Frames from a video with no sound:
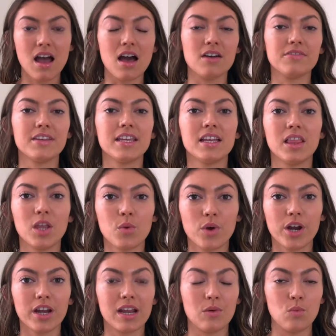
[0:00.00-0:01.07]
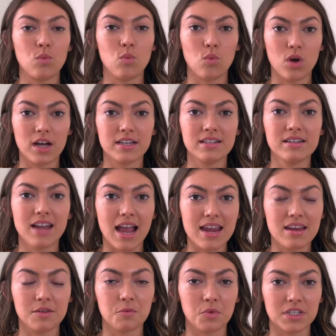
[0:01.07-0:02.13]
of healing work in one
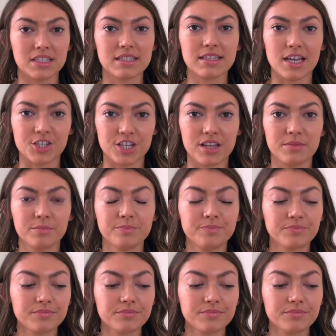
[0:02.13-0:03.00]
night, in one session.